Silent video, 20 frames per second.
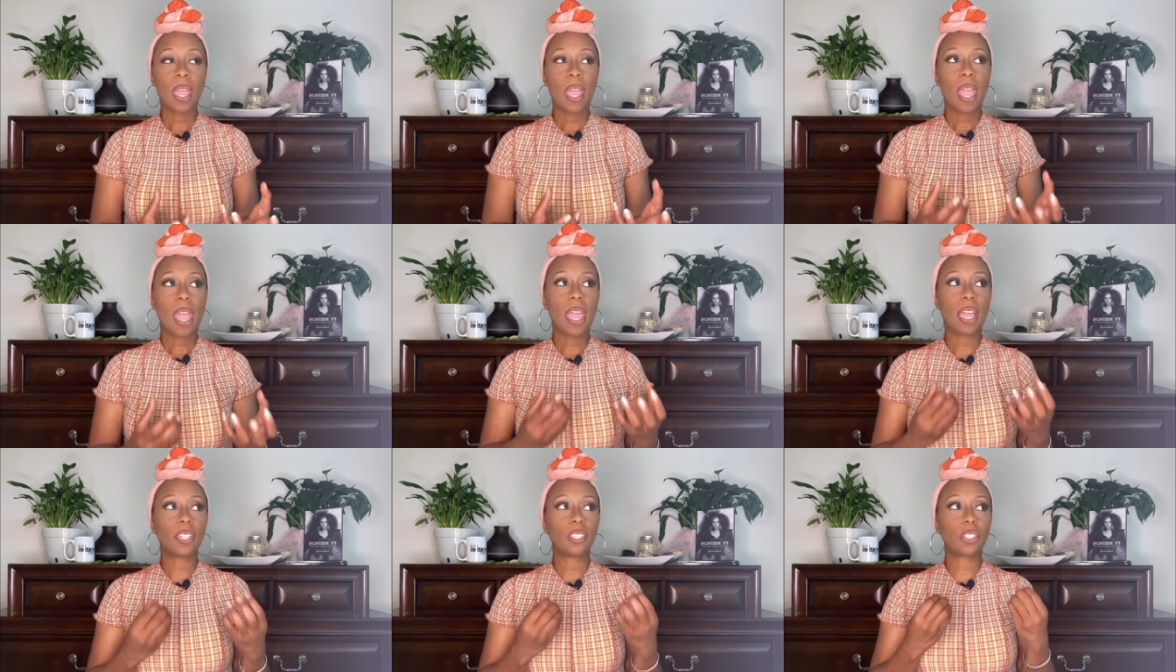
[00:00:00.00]

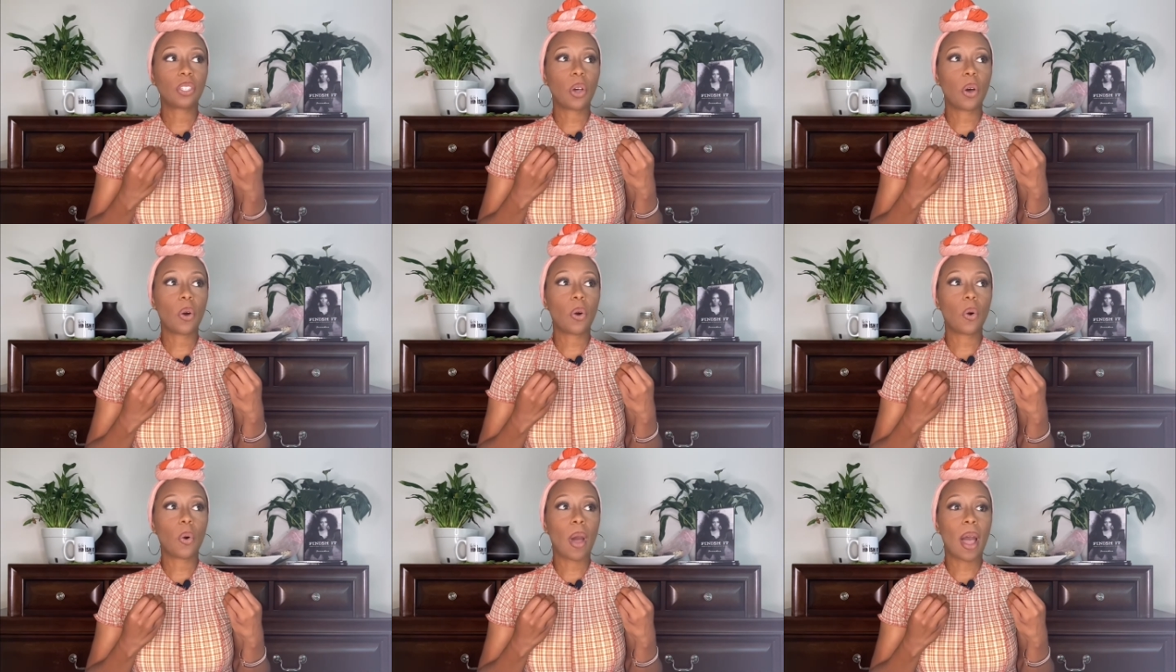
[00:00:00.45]
And
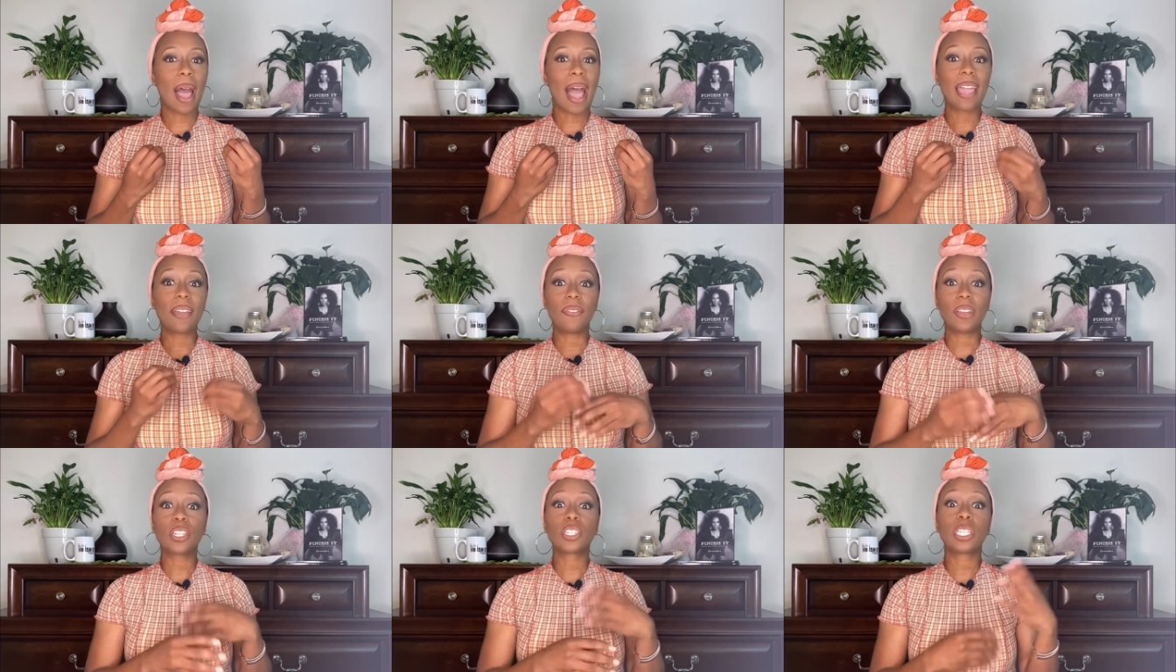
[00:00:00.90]
so I
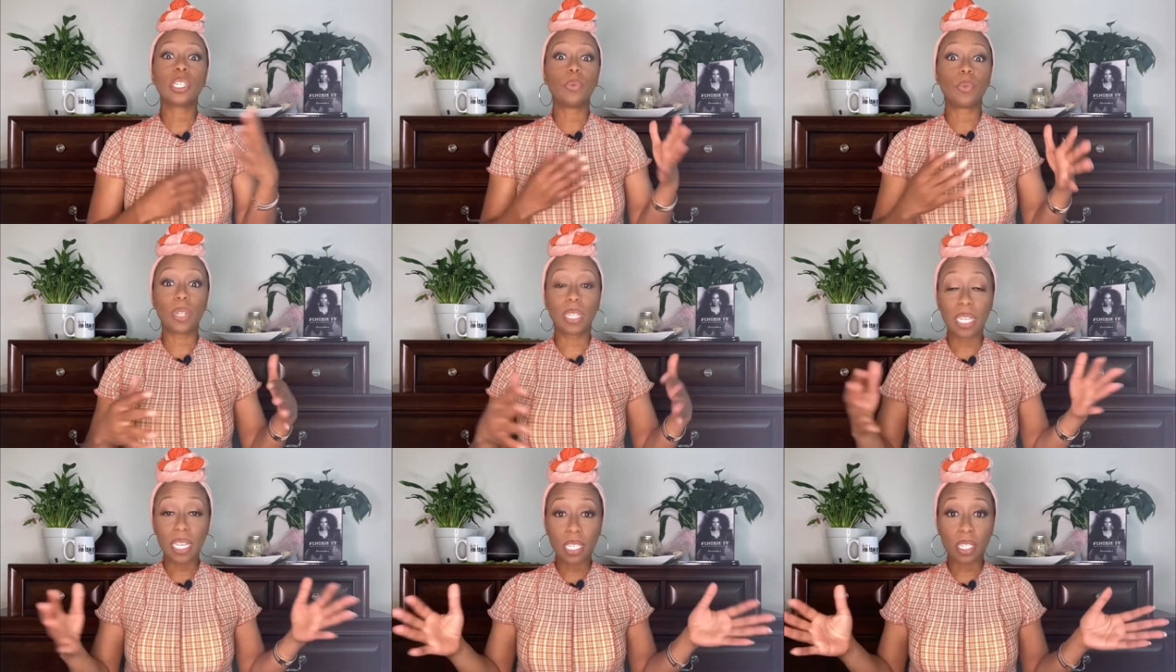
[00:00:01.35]
eventually
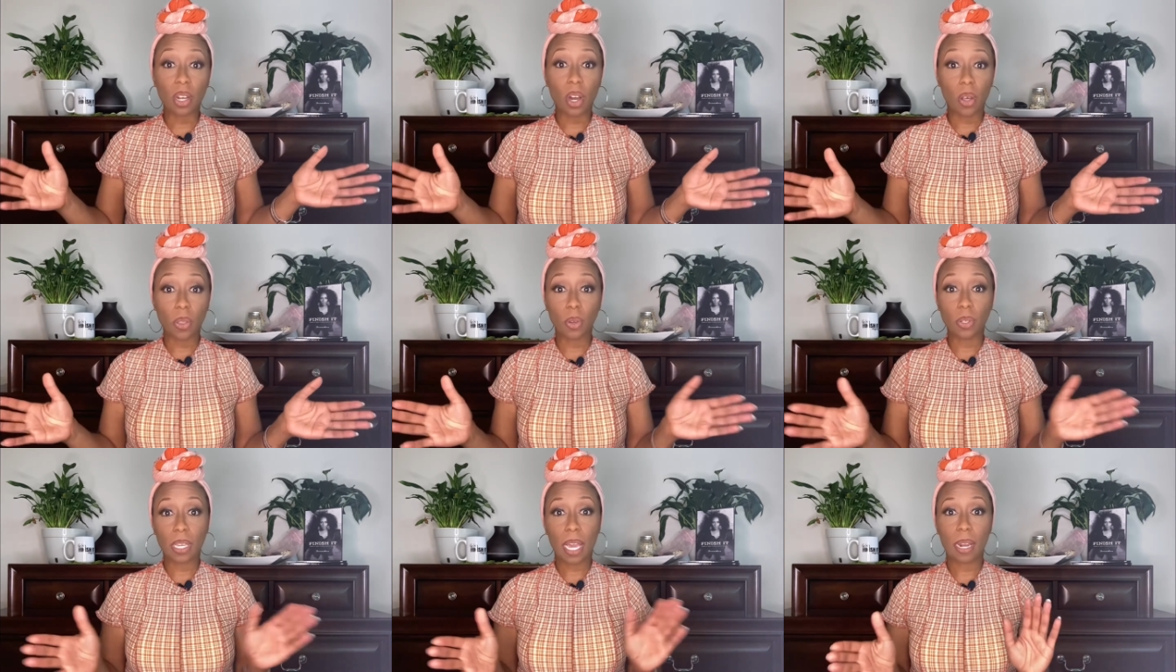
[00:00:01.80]
released all
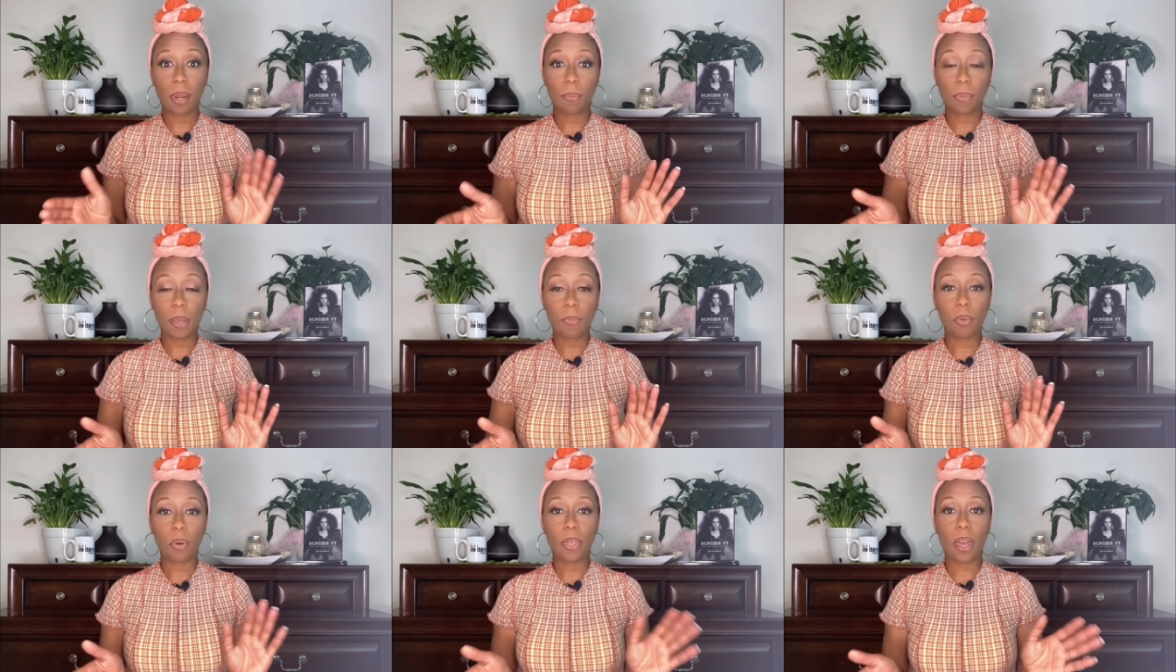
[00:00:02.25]
those kind of
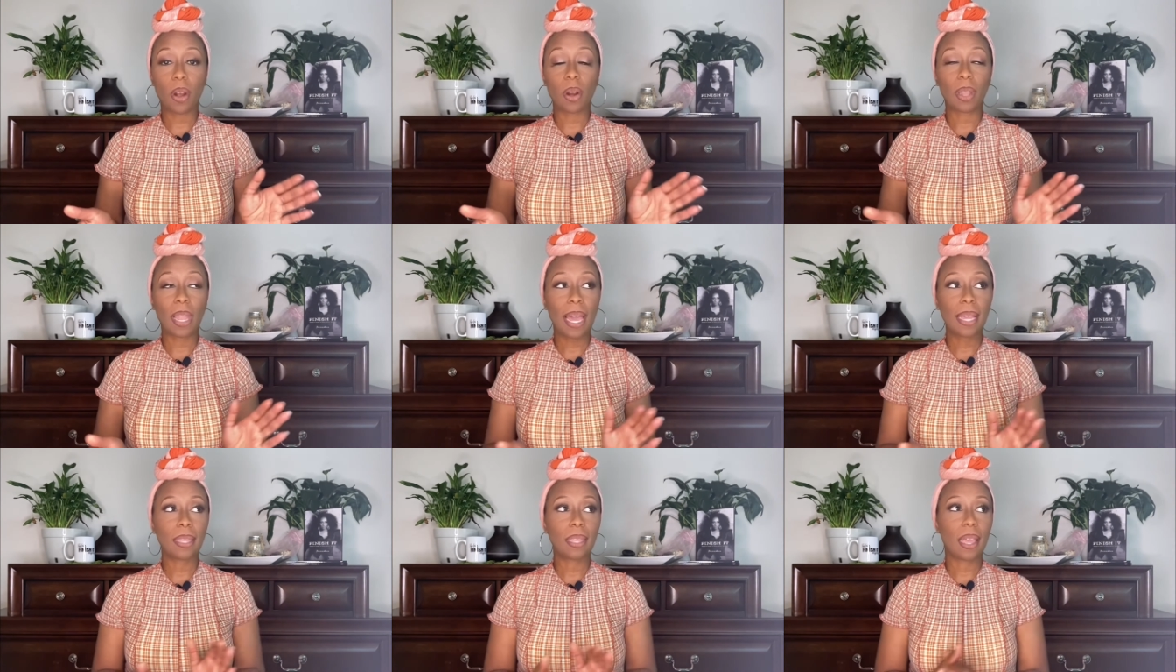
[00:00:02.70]
people that are
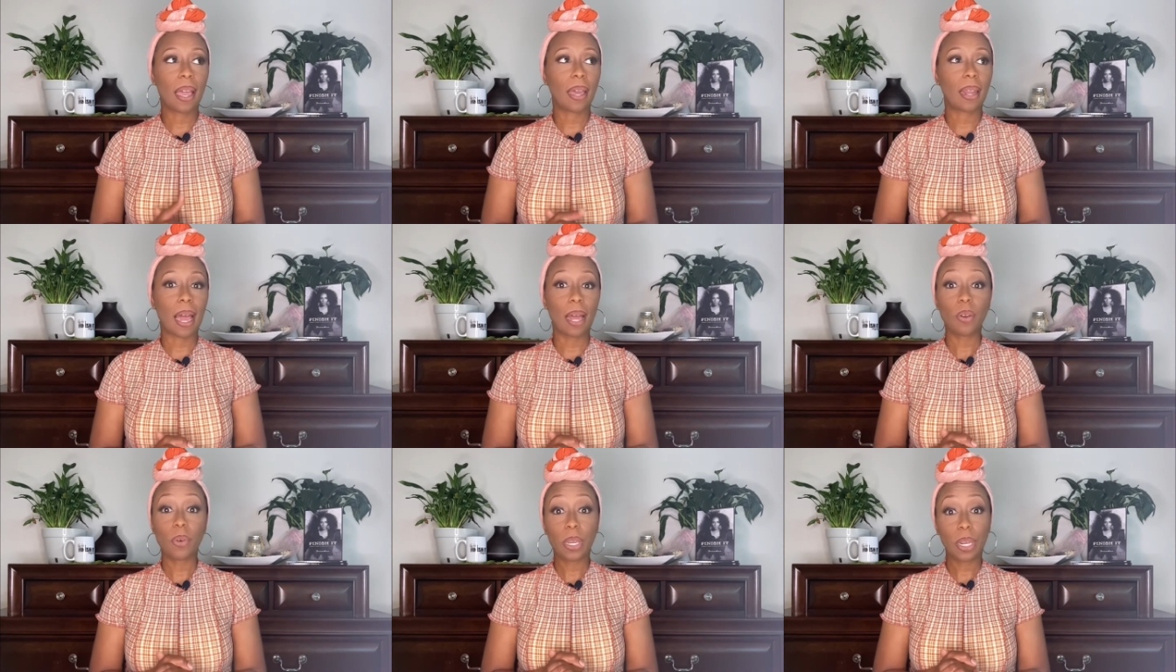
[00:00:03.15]
like that.
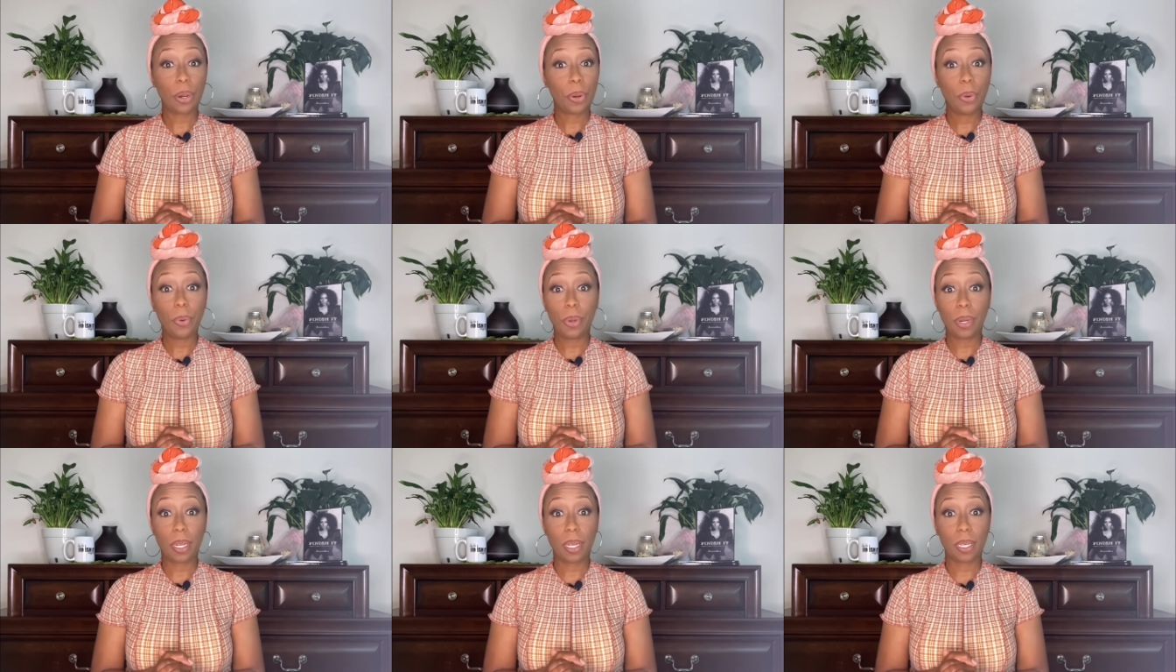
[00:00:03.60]
I don't care
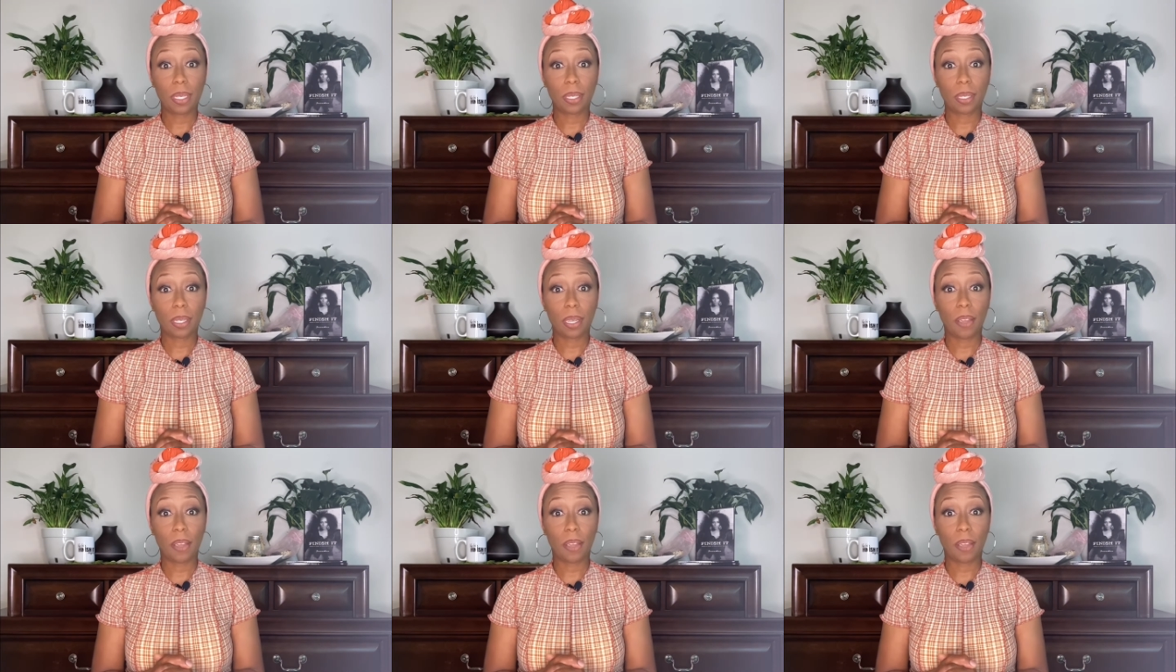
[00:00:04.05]
who it is.